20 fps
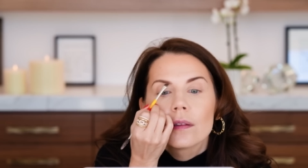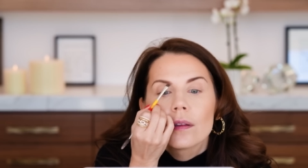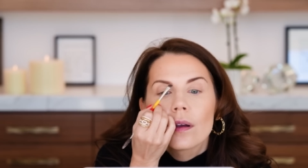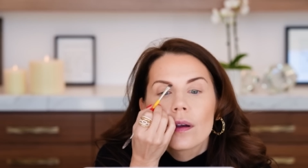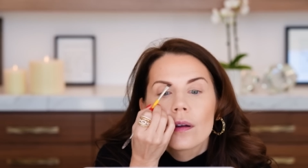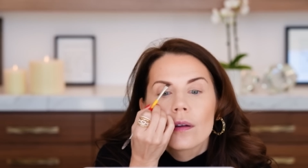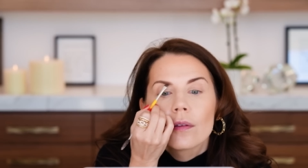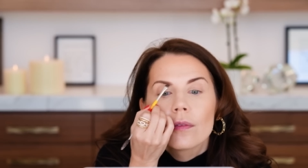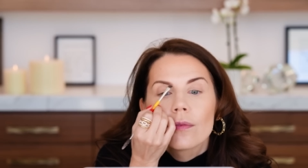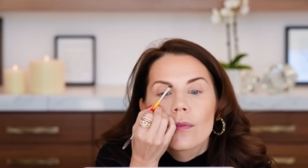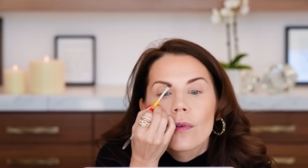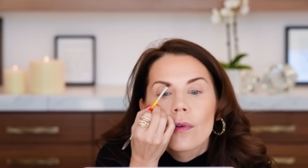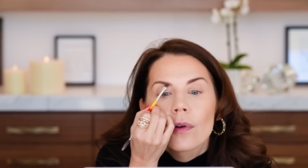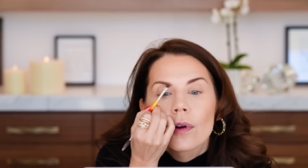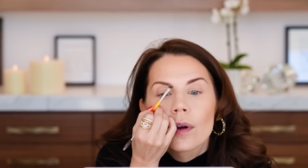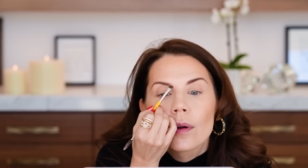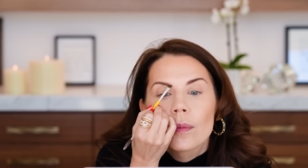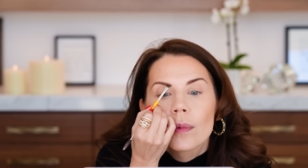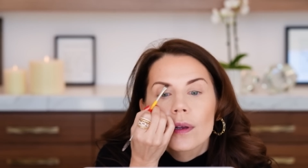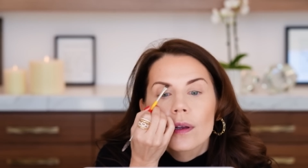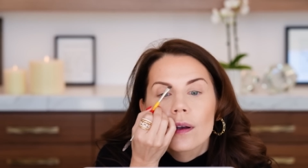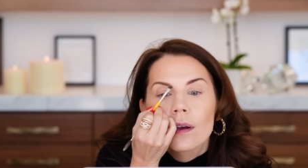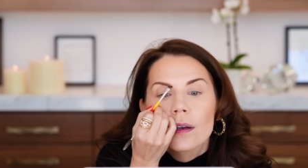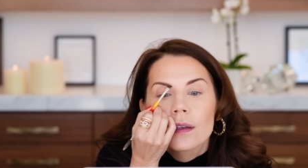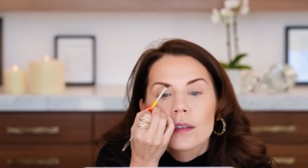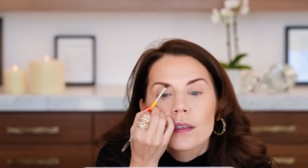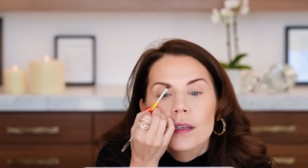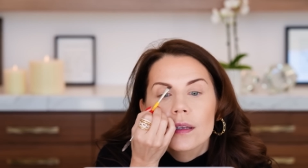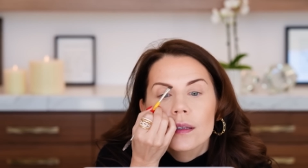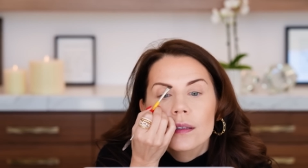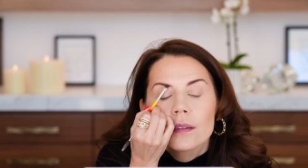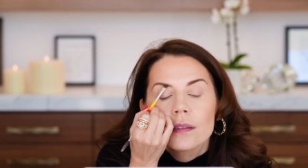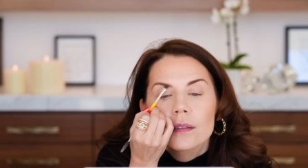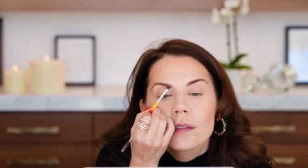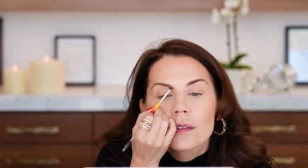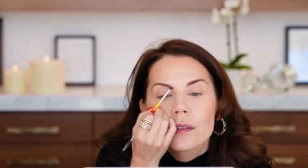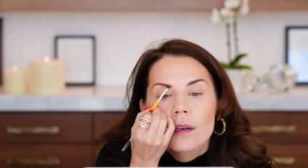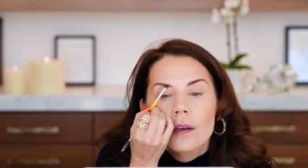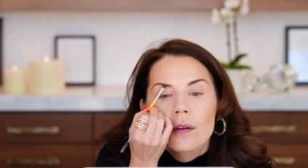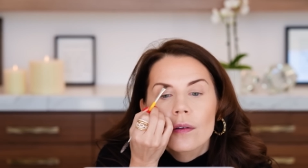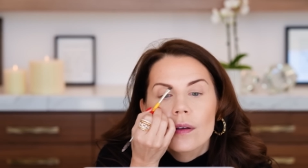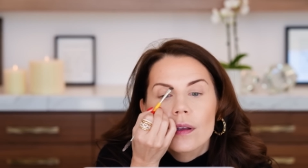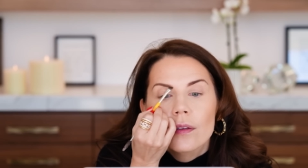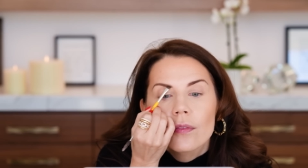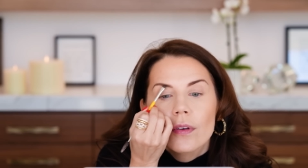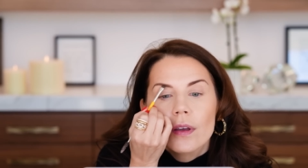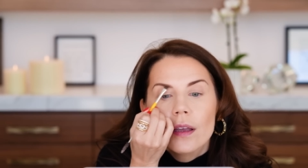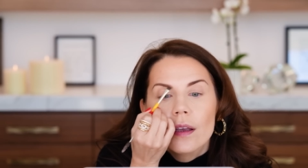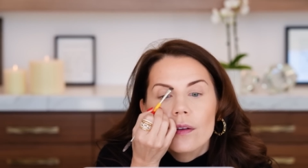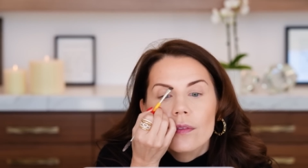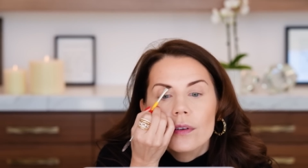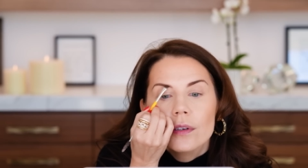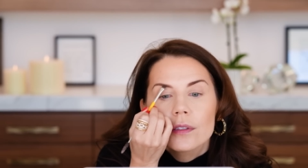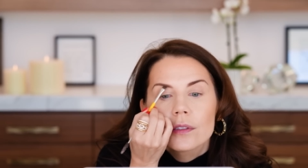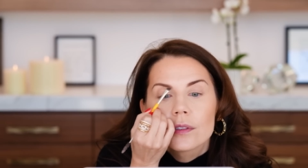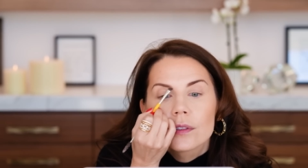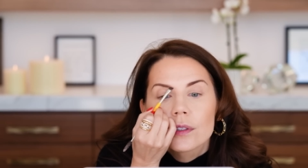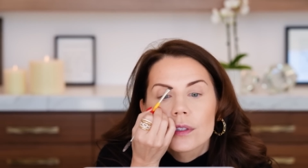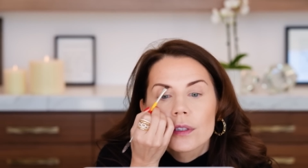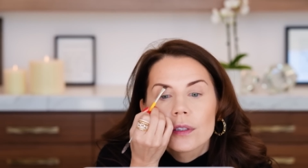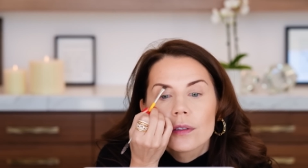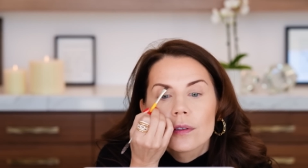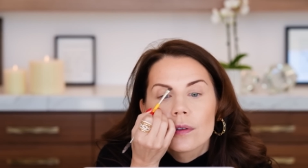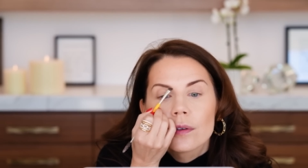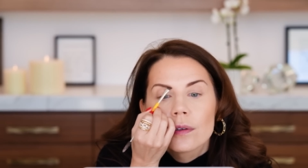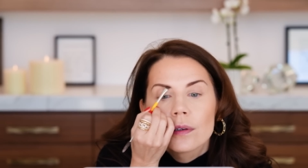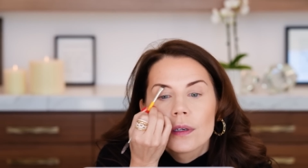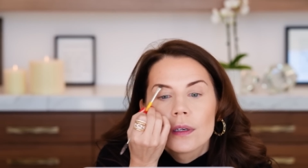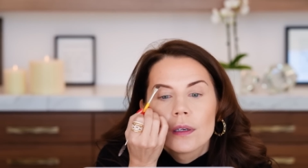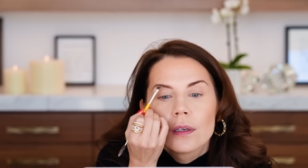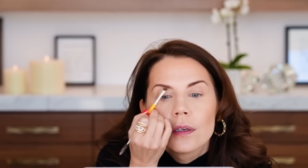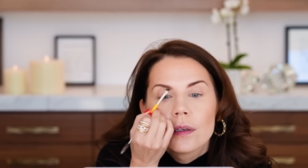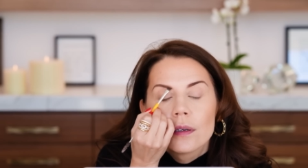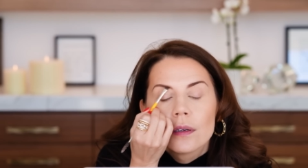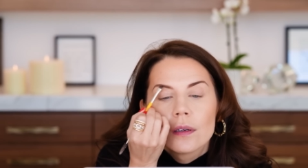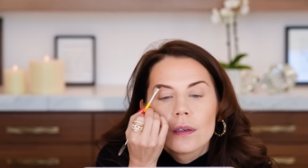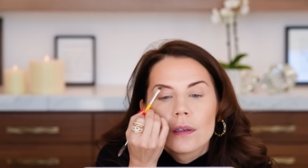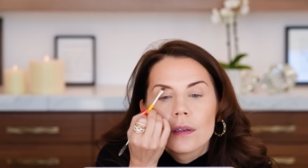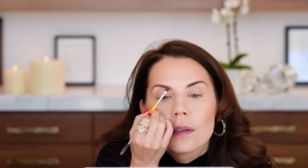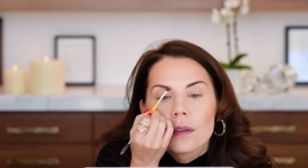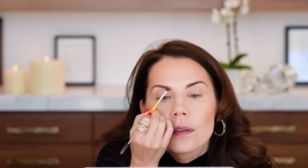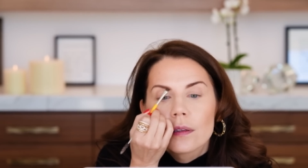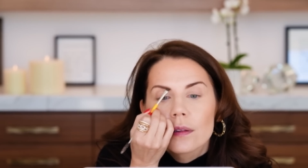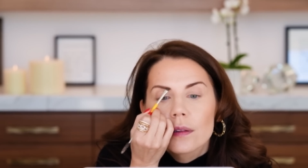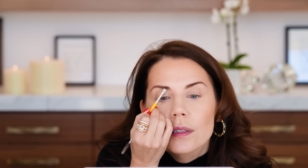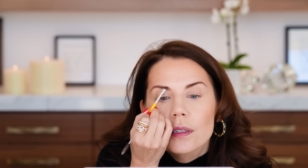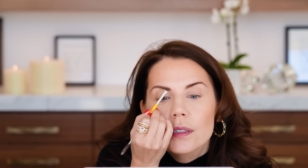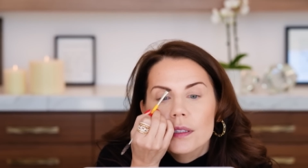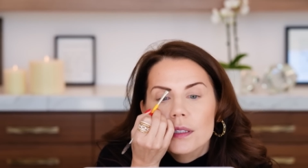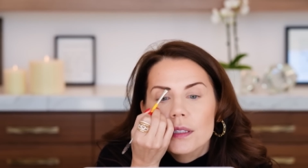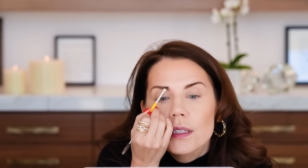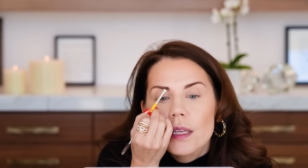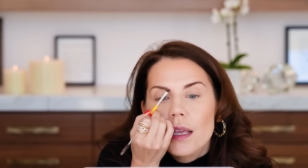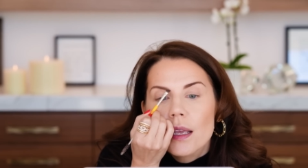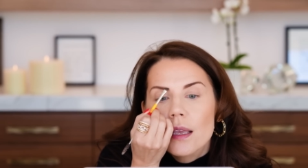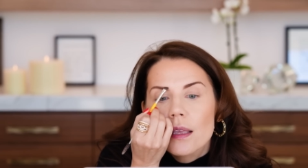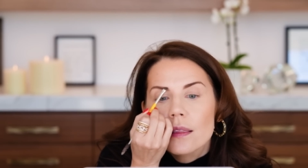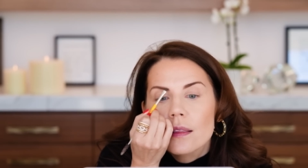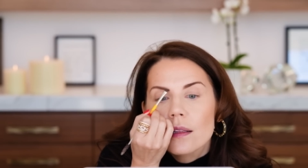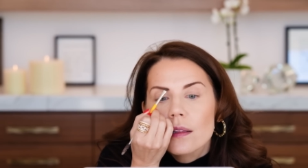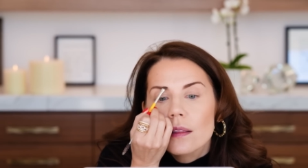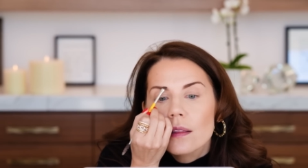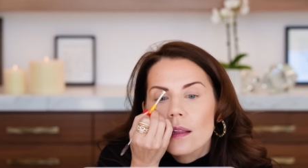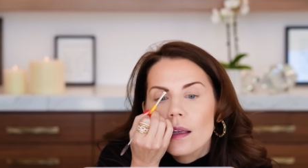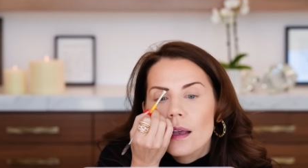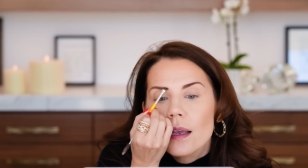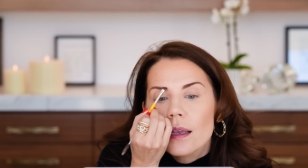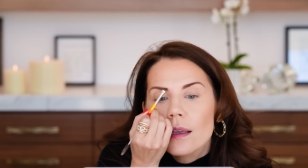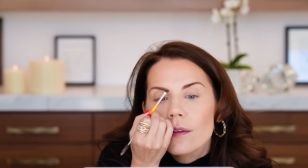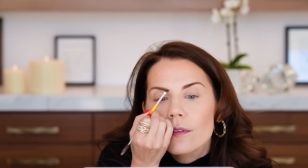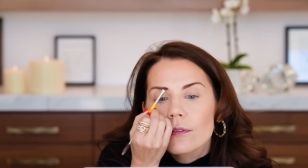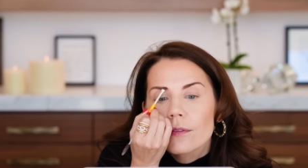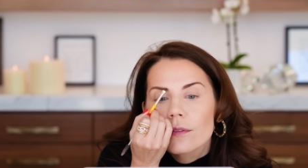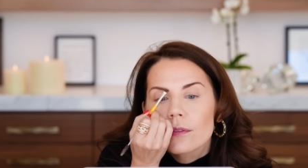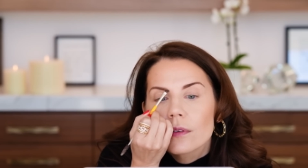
long form content. So if I ever do the day in the life,